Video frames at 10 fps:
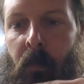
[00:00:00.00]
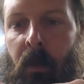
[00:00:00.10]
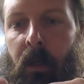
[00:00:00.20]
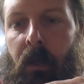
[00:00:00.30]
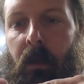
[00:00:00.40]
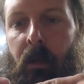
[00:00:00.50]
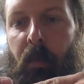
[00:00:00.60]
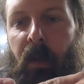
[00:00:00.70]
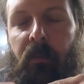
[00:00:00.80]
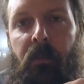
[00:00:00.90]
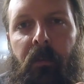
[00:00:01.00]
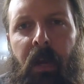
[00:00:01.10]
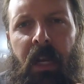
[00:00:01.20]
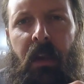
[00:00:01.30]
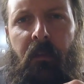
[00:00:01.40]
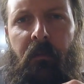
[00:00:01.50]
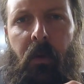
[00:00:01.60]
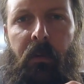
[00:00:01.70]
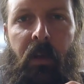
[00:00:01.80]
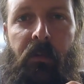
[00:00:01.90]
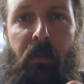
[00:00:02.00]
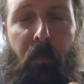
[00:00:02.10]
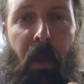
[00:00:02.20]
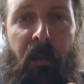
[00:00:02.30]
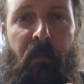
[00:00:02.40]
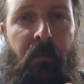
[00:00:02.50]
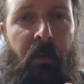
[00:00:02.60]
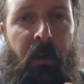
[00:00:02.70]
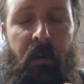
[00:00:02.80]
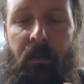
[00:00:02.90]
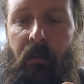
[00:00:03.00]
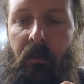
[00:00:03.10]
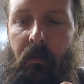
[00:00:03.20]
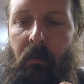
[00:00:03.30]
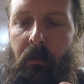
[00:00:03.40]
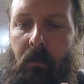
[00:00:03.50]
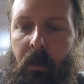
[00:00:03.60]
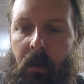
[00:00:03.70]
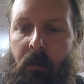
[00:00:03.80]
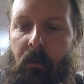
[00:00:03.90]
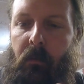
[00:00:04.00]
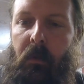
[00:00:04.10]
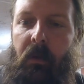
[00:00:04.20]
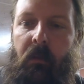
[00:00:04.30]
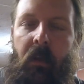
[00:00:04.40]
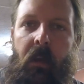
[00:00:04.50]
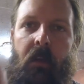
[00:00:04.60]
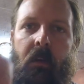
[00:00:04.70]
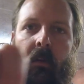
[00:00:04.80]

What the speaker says: Capacitors are rated in voltage and microfarads. This one is a